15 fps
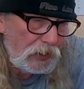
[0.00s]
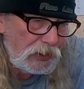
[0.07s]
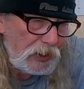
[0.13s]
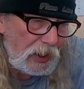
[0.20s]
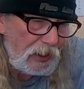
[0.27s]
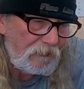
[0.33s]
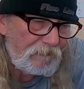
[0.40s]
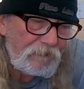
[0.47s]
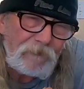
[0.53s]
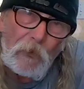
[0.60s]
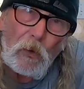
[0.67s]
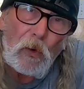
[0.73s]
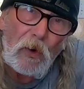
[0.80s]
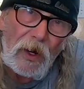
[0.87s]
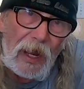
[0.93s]
it would take
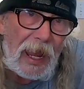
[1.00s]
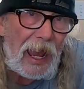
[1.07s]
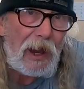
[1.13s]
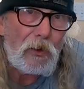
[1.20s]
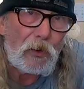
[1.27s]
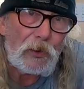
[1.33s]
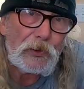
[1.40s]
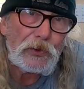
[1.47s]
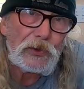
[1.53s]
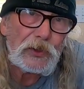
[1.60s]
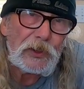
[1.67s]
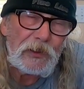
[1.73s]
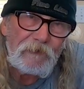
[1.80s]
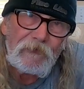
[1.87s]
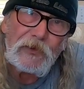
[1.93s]
4
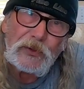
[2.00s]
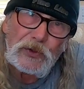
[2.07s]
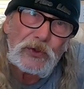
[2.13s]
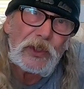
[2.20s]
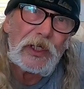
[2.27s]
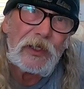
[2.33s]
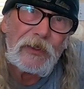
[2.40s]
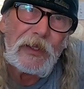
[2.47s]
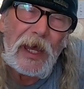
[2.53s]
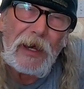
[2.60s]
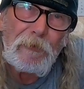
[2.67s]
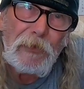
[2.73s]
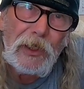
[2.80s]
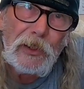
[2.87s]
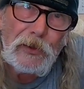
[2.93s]
hours if it's set in
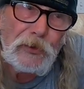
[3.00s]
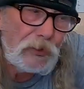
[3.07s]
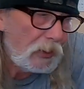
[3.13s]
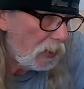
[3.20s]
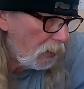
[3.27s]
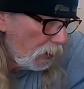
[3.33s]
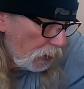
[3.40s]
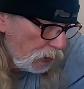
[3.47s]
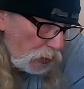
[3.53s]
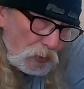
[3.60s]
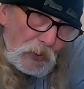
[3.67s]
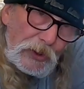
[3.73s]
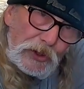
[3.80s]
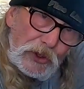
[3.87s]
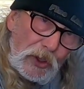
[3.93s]
that mode to
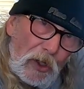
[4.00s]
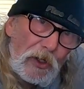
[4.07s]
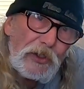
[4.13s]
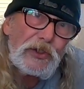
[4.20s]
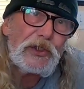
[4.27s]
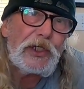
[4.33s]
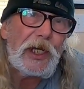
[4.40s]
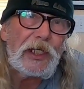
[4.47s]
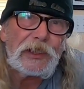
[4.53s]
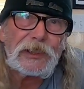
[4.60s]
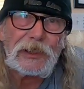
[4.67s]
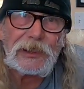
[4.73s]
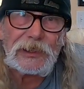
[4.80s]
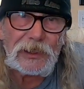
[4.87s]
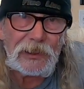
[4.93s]
recharge the
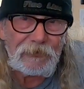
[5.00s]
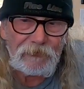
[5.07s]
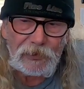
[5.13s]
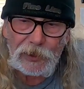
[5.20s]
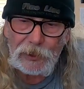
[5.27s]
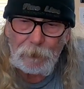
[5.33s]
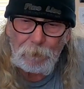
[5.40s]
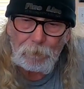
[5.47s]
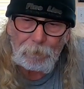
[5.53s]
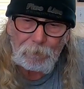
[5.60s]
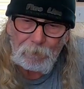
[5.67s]
AC70.